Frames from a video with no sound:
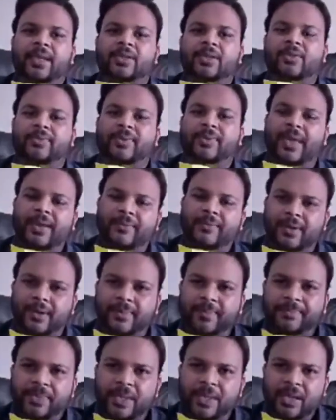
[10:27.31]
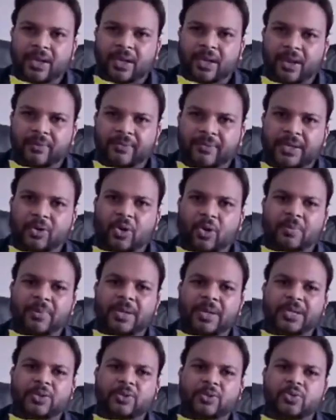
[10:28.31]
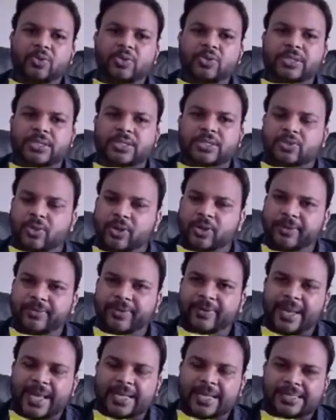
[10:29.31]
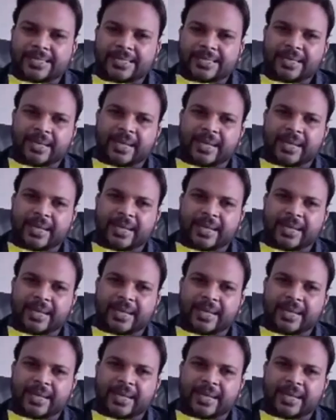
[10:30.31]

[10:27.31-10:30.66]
So we normally use solifenacin,